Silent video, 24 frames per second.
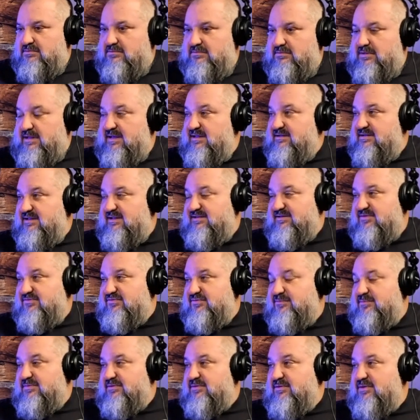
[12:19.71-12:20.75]
Hey, that
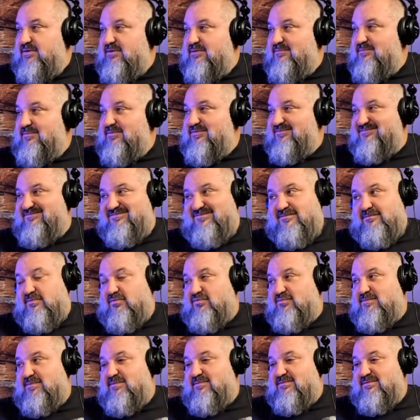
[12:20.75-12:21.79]
doesn't belong. But for
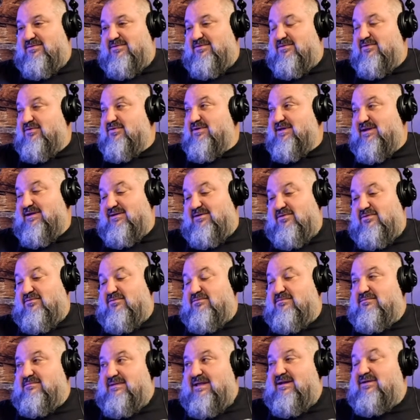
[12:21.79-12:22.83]
most people, they're going to look at it and
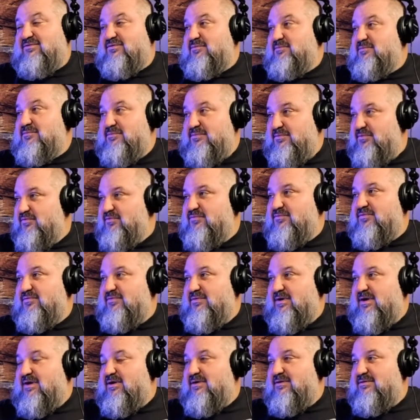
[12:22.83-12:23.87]
go, that is a beautiful
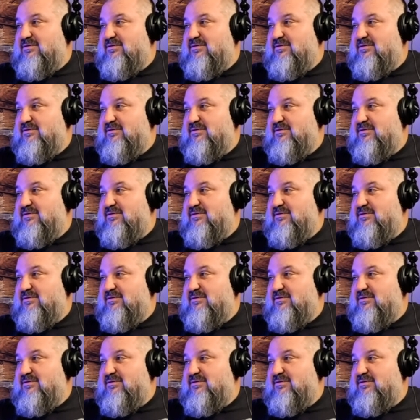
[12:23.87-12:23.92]
car.